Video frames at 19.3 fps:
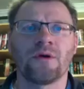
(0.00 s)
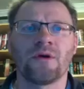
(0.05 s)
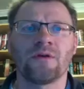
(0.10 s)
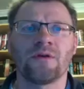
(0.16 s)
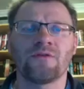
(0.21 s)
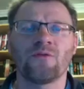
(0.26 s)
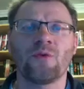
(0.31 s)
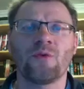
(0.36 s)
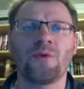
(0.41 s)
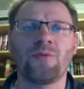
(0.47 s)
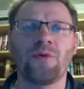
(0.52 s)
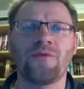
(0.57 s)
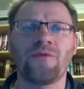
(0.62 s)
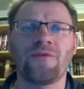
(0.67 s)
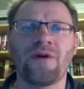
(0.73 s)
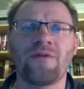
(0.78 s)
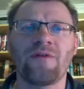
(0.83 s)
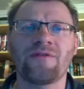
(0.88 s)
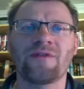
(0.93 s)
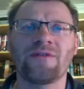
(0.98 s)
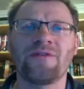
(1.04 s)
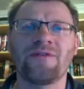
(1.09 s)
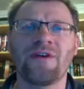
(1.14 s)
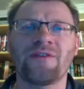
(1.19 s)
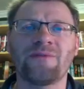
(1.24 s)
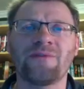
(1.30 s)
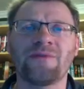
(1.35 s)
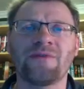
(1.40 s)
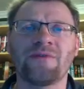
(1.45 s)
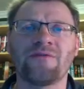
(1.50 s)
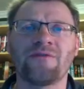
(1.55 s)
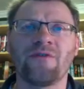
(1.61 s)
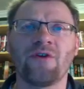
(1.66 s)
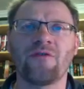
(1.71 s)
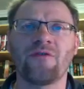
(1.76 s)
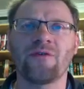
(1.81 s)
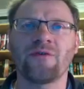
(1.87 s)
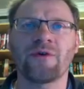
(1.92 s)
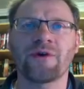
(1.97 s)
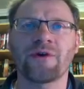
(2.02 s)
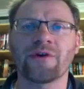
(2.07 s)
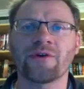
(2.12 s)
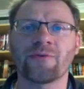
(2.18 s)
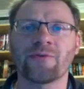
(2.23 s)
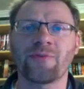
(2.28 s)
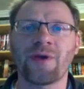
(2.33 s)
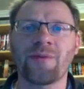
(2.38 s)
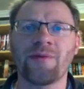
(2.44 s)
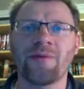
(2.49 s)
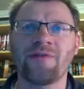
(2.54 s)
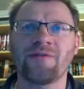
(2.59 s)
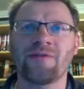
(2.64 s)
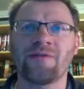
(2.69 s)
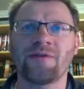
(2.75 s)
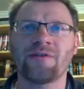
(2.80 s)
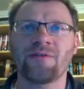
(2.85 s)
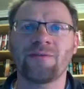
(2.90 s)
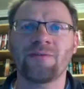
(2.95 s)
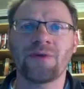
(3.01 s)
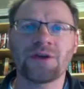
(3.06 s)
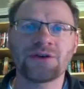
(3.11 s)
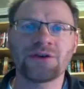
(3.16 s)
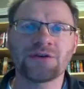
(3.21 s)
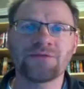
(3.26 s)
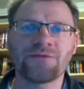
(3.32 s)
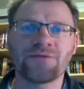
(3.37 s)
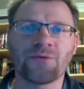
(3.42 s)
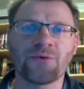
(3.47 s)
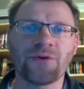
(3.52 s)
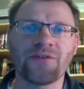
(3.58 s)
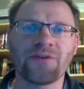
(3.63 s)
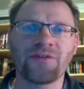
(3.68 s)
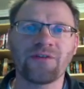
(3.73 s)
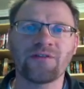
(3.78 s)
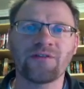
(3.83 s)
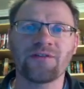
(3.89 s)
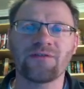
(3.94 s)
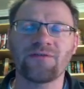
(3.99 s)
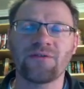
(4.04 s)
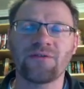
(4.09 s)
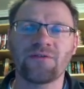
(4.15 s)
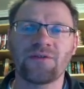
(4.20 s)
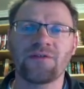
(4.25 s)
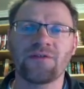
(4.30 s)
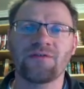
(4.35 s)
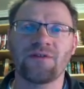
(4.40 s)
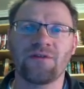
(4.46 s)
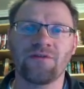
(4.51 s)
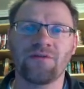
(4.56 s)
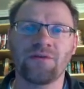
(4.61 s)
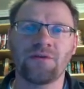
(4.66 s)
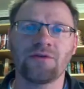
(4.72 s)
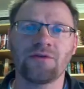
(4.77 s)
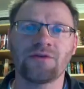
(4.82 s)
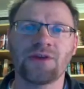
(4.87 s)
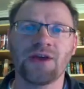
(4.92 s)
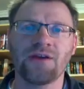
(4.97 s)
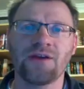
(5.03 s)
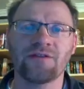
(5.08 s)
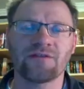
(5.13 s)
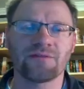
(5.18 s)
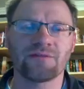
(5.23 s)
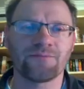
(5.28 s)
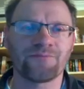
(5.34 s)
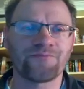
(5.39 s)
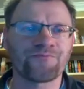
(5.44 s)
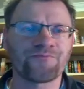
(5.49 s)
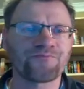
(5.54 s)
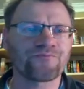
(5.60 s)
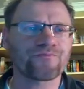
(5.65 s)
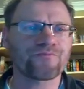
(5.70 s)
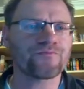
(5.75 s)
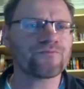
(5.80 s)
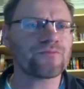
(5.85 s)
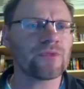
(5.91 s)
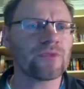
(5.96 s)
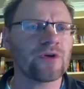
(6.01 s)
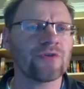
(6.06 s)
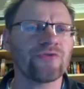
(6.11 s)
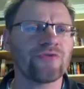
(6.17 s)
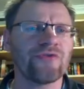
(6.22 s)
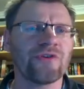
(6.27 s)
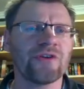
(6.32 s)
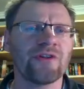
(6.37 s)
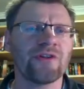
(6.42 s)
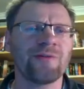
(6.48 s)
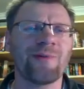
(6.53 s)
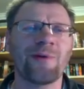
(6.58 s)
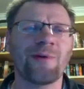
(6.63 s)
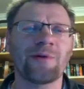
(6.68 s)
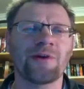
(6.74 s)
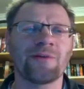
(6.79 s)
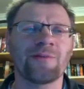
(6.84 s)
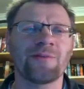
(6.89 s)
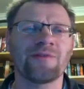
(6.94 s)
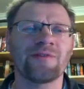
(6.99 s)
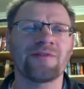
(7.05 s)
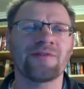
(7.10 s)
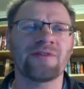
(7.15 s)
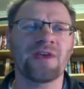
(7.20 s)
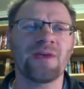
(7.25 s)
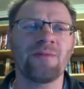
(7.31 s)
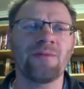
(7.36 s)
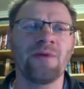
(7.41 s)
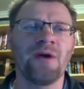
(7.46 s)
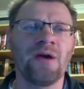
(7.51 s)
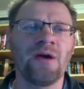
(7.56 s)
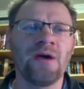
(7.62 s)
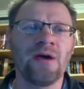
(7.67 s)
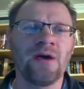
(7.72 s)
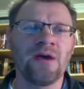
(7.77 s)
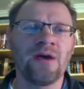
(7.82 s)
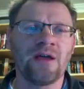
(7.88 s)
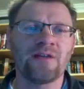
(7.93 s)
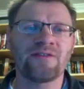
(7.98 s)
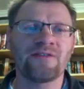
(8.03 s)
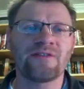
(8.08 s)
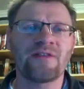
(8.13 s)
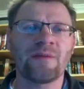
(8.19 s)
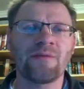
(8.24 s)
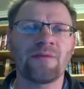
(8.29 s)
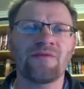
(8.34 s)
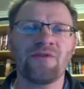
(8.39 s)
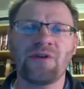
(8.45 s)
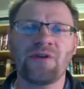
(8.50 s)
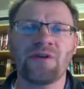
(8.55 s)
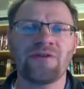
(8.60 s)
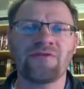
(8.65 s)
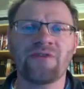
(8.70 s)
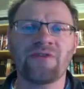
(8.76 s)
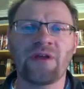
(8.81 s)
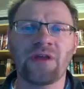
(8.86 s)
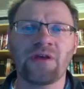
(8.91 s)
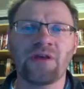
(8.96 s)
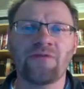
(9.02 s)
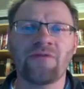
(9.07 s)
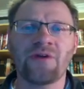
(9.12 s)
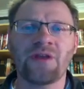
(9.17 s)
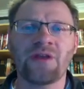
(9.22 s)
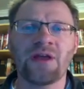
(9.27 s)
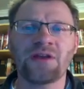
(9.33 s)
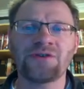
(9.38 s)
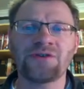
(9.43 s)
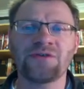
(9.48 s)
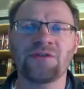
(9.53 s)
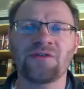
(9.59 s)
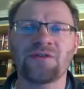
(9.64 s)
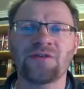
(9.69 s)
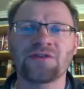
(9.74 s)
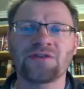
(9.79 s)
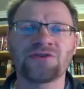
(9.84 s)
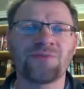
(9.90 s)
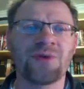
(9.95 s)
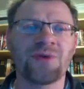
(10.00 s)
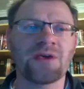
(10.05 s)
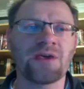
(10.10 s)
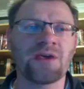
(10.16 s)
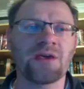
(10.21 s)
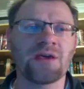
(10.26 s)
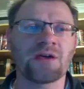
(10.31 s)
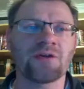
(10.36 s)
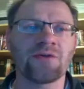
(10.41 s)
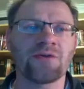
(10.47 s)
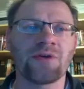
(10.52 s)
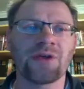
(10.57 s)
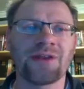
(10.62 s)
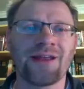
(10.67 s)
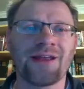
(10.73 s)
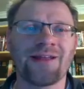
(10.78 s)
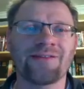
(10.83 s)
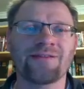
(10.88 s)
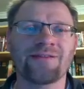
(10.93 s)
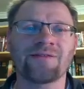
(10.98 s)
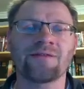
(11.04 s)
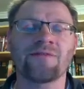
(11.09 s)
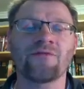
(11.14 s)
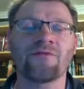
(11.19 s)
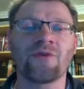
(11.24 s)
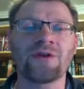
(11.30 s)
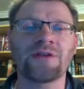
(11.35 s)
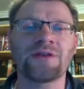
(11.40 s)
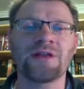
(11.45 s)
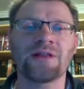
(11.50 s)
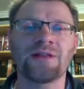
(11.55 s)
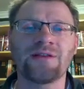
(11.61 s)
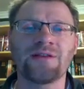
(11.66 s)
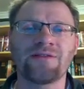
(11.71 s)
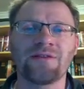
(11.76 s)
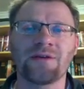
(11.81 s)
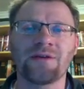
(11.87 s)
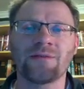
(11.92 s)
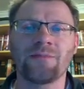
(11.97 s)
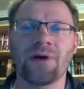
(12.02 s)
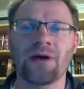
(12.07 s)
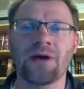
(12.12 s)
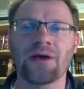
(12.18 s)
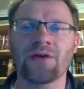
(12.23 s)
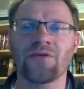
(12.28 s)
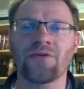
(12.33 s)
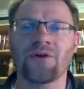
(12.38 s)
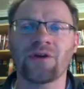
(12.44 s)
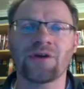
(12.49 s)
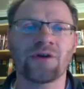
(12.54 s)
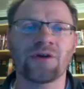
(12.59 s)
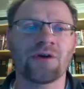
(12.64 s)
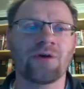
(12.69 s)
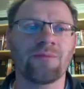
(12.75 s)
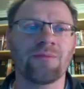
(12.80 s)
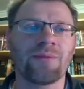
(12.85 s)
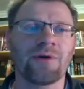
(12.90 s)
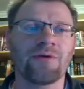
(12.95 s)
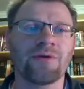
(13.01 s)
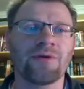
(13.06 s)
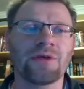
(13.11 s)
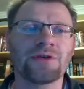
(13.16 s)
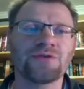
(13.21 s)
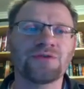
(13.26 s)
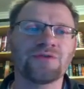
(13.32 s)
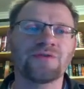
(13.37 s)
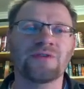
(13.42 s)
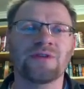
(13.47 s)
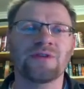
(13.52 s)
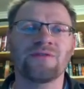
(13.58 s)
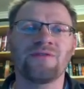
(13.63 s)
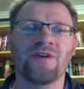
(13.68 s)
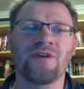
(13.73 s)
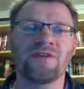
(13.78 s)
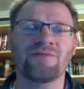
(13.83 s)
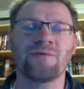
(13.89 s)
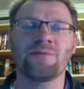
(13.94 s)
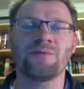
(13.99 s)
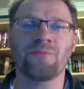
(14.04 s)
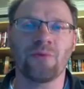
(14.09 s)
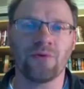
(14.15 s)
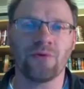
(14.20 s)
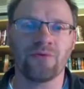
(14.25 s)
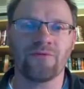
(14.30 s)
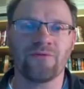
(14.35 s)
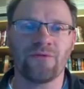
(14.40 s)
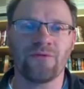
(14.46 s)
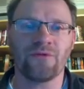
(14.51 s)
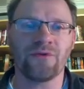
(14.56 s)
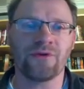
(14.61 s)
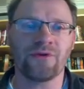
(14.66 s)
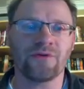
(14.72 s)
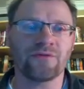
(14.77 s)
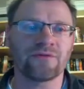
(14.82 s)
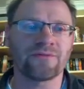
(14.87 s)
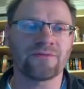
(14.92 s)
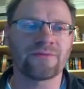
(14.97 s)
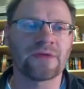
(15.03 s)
So 1.5 is investments involving regular payments, and that's on pages 46 to 57 in your text. Our curriculum outcome is the same. It's to demonstrate understanding of financial decision making, including analysis of renting, leasing, and buying credit compound interest investment portfolios.